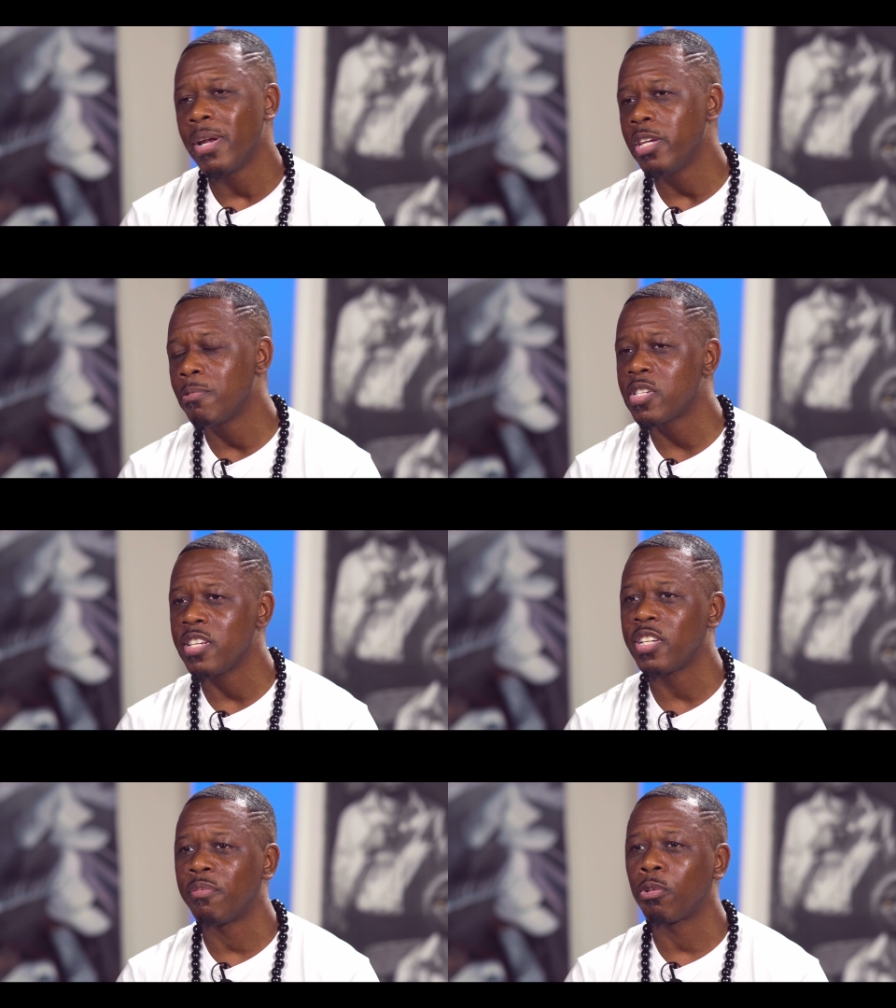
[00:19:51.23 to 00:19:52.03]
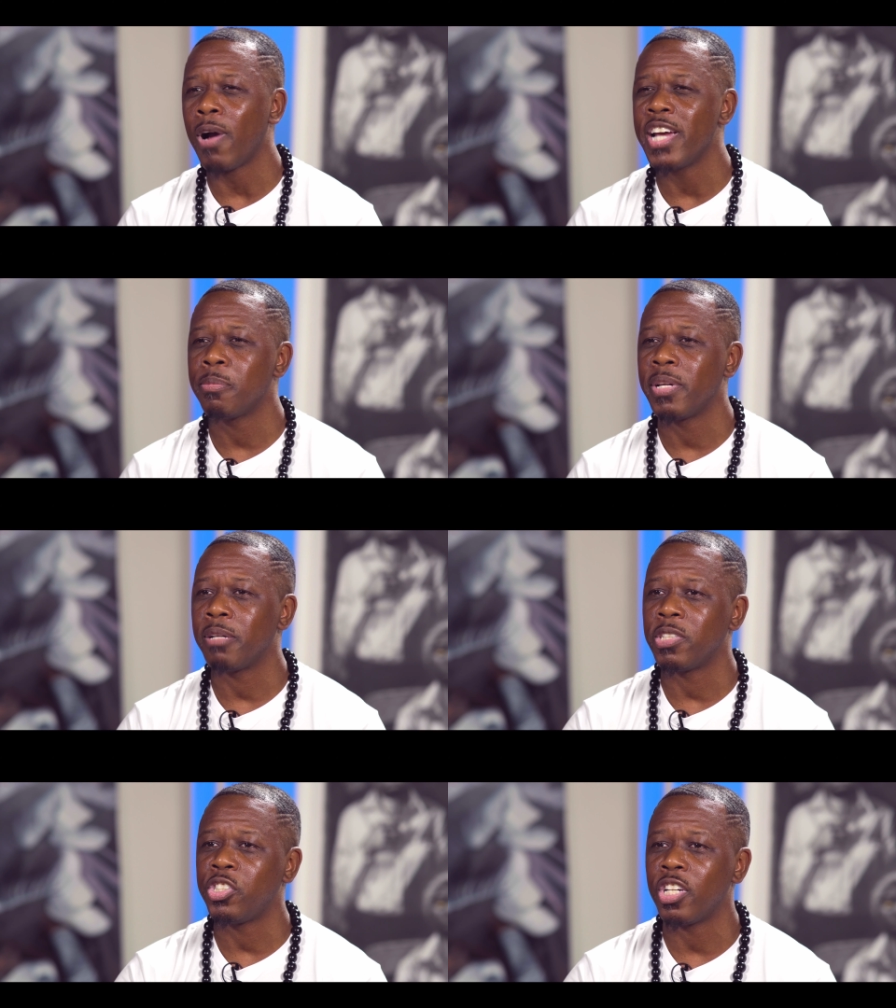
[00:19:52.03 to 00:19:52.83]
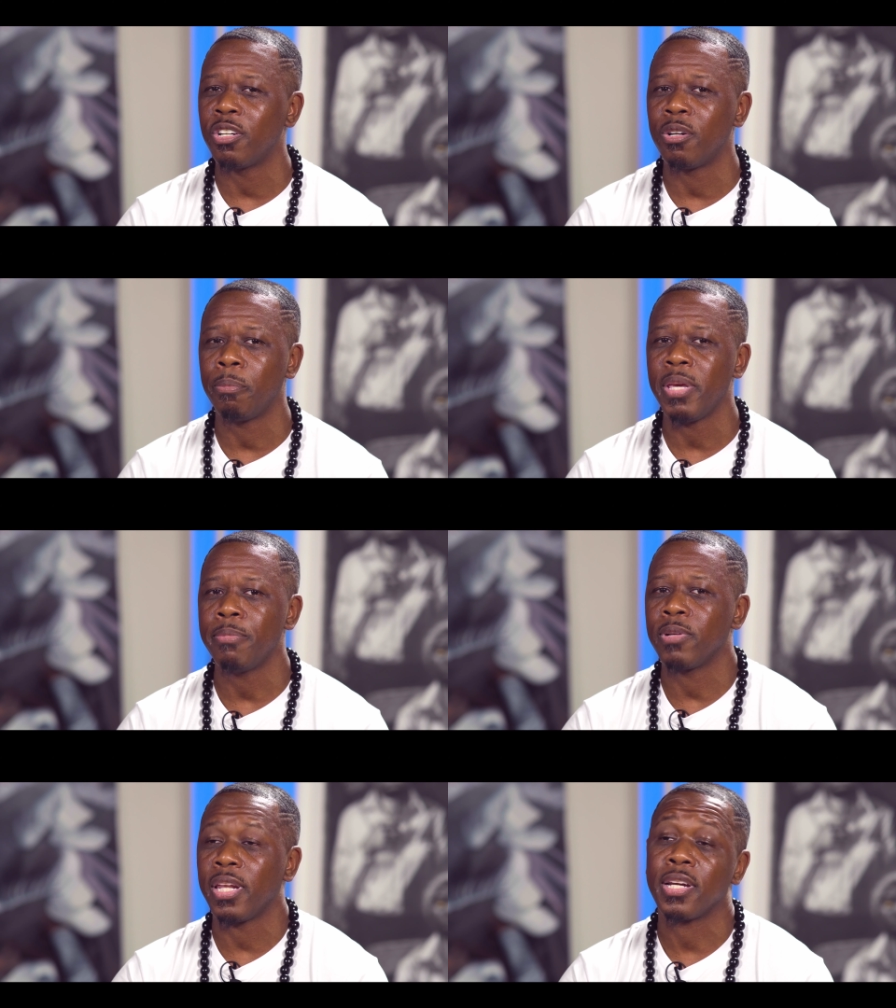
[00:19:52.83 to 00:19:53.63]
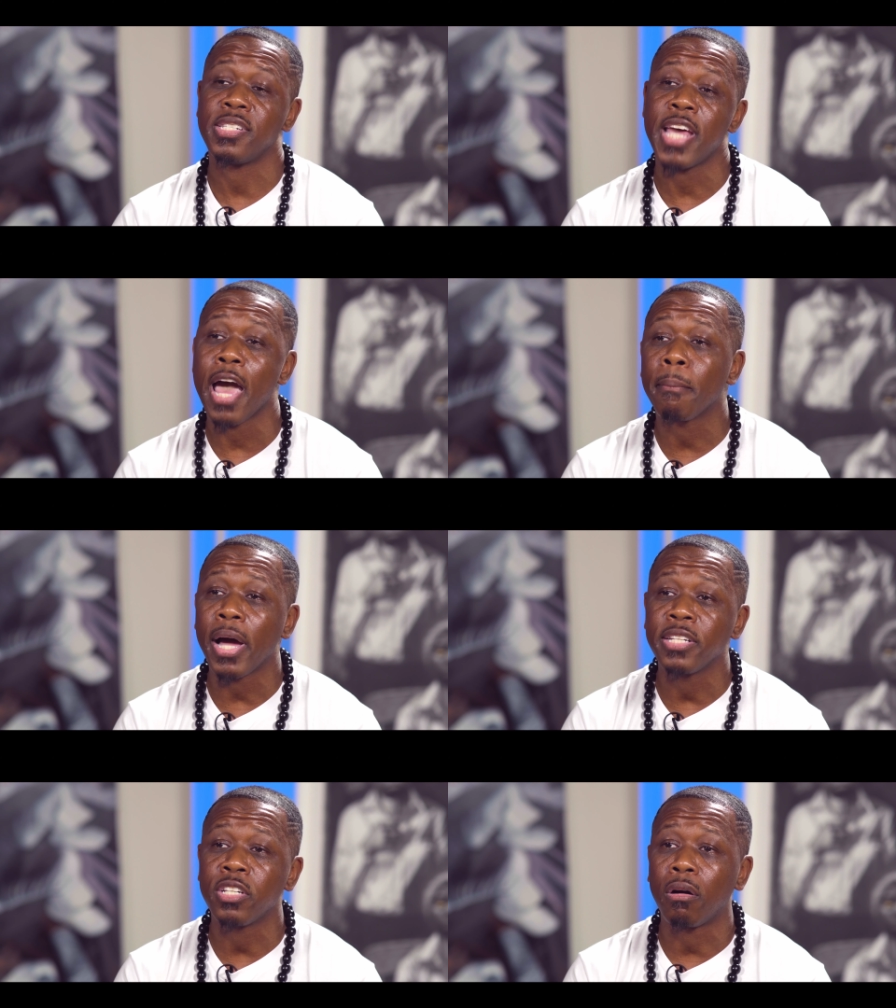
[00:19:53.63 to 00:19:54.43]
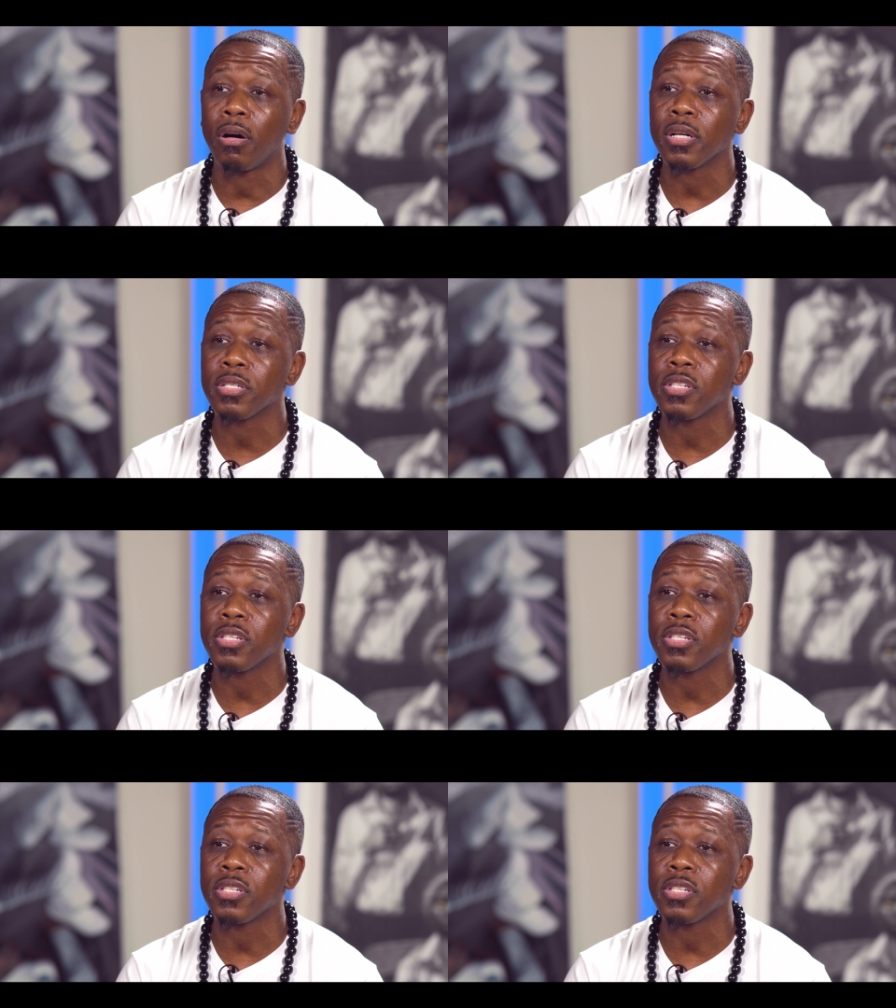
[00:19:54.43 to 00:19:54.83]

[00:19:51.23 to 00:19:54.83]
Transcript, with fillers: but you would see civil rights, but it would show people getting attacked by dogs.